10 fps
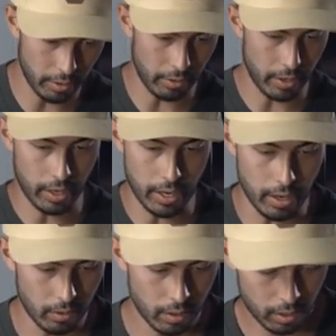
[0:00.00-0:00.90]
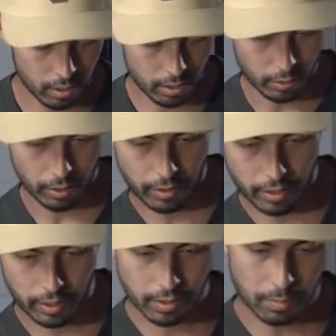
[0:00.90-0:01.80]
carry right now. Do I have
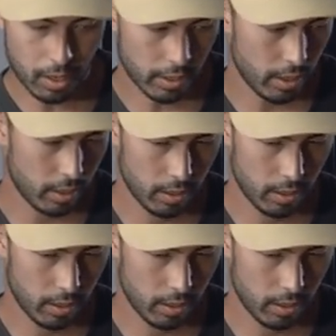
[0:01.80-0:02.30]
anything in this pocket?